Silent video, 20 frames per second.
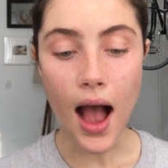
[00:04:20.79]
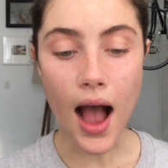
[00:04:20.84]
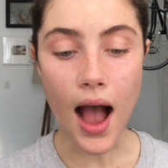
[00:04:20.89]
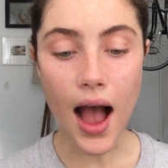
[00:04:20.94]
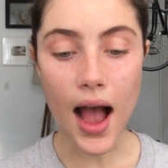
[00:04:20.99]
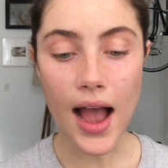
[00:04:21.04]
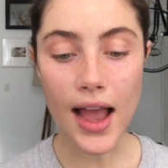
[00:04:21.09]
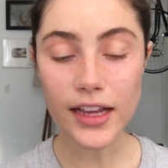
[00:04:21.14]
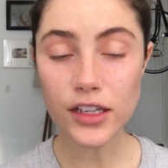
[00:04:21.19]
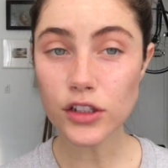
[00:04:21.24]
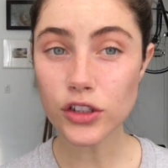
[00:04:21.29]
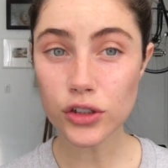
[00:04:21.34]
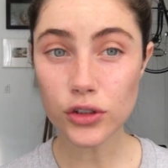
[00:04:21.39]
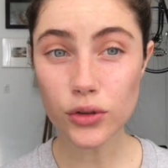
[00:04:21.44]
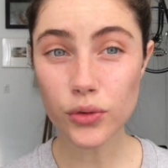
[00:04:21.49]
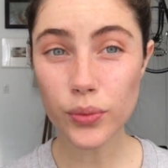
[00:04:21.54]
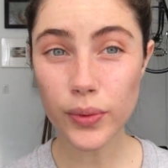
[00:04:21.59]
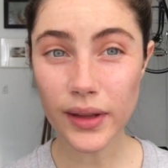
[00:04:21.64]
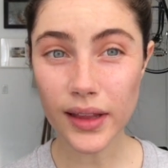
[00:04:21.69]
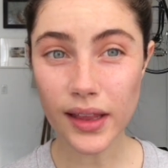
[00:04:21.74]
I
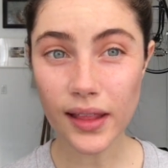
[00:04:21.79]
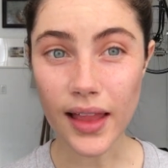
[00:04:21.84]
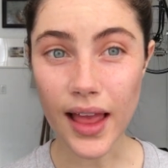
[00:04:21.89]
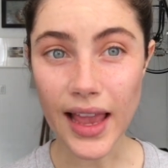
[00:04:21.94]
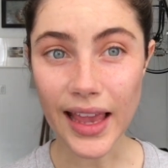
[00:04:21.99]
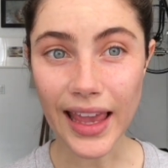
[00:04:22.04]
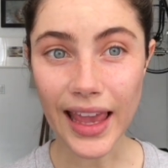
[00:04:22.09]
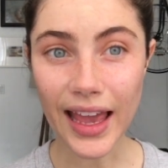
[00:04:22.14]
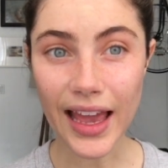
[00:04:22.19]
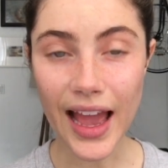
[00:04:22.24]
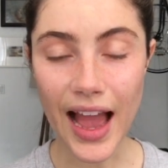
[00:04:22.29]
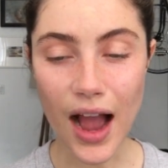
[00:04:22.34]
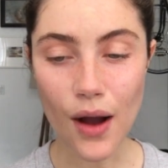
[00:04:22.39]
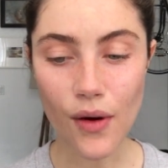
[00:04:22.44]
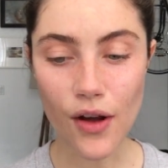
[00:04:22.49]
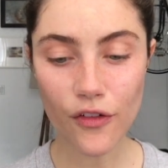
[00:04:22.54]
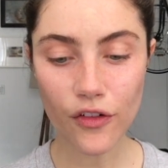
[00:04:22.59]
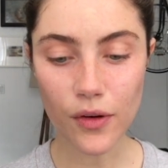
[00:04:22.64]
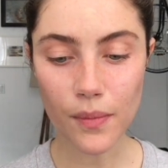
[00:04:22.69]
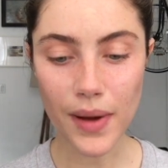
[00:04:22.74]
do really like it.
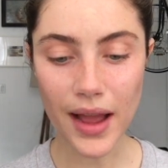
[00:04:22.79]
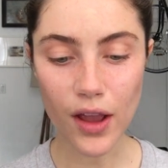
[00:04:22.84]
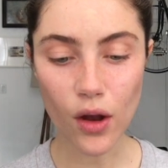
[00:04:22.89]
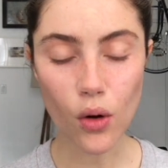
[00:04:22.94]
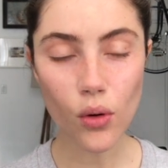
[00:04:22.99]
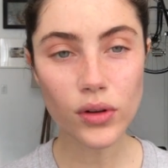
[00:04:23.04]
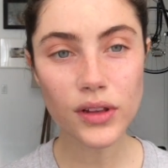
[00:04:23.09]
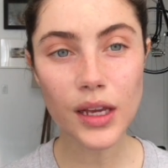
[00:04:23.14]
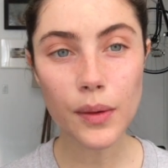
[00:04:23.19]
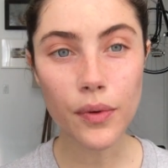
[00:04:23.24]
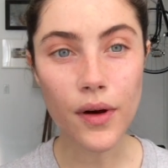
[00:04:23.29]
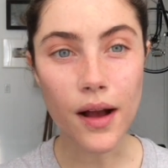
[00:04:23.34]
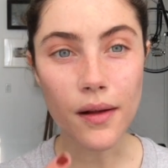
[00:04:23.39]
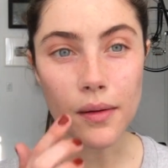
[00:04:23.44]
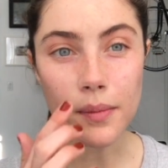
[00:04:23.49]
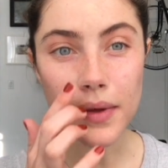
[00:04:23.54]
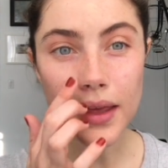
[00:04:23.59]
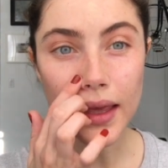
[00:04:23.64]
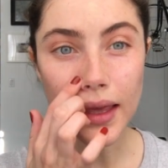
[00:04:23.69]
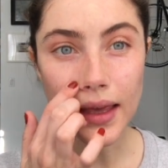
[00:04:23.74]
However, my only
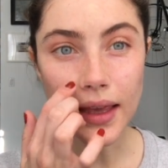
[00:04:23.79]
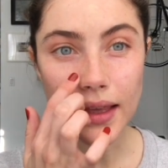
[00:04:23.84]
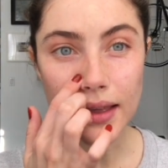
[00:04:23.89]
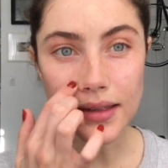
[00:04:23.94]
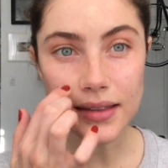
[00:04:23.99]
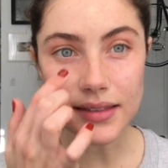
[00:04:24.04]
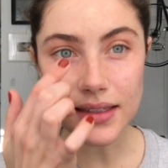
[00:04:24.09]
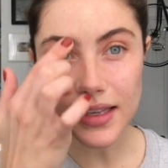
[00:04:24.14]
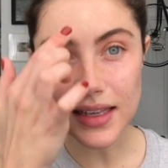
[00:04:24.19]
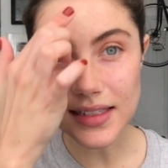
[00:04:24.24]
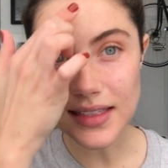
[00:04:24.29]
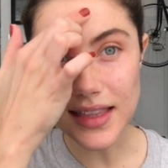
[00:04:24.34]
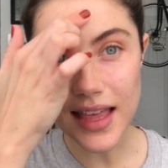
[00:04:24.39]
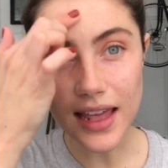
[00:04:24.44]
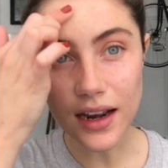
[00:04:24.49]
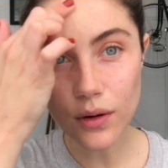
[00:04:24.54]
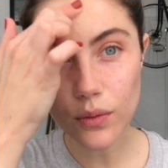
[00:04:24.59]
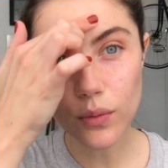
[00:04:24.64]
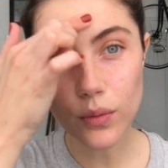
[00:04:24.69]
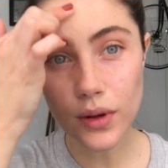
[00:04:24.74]
problem is
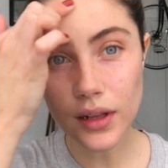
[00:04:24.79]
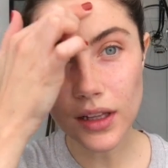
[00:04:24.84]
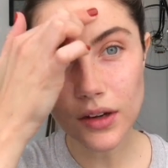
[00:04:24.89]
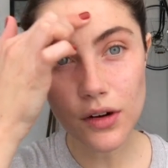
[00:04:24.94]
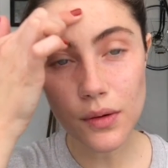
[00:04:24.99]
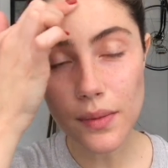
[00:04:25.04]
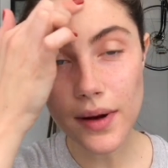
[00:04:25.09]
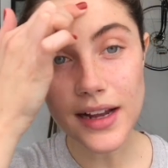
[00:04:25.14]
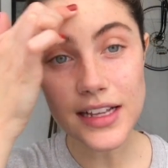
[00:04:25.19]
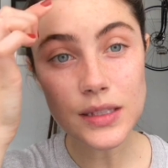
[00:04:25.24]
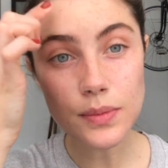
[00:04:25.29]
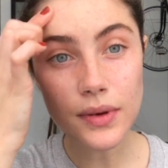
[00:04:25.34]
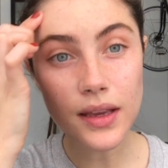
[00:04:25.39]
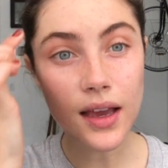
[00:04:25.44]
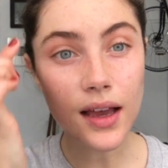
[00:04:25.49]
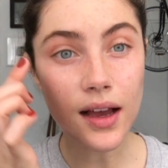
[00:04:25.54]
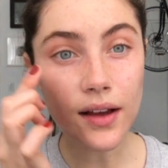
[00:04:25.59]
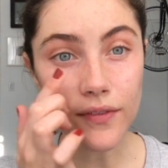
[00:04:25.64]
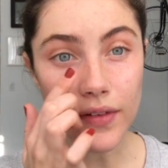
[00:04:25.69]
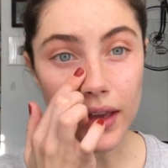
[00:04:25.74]
that it really reminds
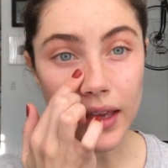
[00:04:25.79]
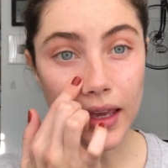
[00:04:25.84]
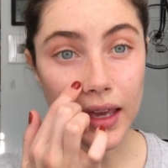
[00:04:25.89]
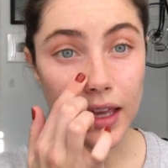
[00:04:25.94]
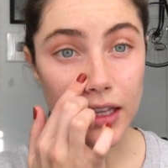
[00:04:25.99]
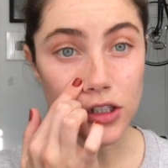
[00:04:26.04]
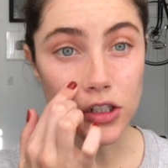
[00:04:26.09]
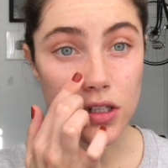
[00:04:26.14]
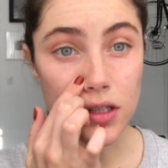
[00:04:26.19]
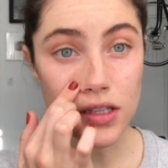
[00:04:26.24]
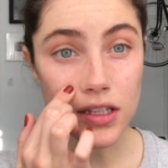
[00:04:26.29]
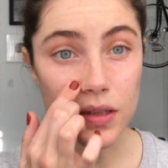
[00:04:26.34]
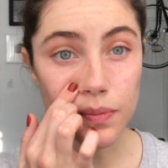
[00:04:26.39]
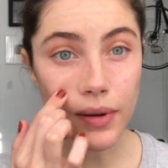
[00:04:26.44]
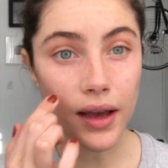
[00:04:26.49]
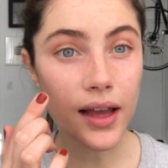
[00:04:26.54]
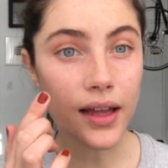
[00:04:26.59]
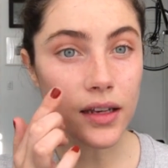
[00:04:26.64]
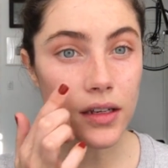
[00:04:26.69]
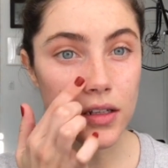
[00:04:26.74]
me of a kitchen
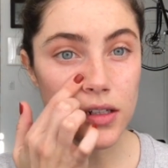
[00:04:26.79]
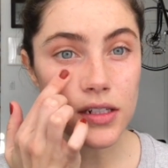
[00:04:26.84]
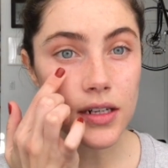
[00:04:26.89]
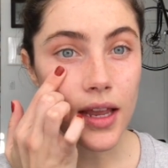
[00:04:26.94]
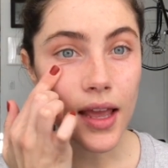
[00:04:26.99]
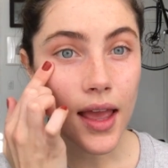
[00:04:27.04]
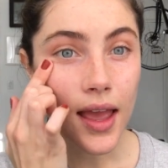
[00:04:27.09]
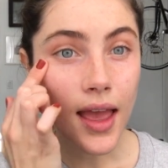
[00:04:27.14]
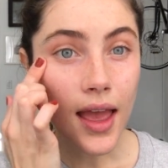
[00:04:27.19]
sponge.